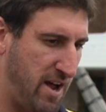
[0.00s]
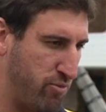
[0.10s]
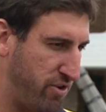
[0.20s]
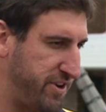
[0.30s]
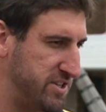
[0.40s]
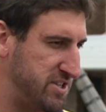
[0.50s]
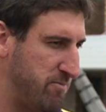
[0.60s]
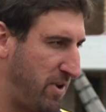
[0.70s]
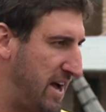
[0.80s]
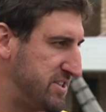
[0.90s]
number of things in
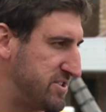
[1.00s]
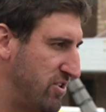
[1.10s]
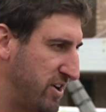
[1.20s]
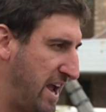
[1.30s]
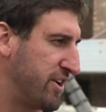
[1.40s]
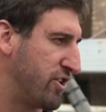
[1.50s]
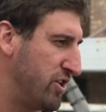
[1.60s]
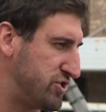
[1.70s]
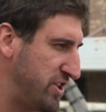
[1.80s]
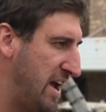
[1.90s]
place that I can
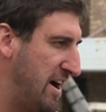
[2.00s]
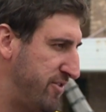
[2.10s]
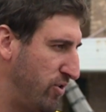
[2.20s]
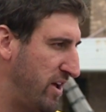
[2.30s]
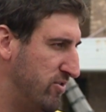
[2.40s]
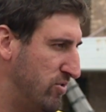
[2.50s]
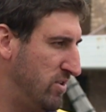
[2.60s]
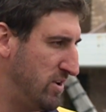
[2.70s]
coach at the AFL level.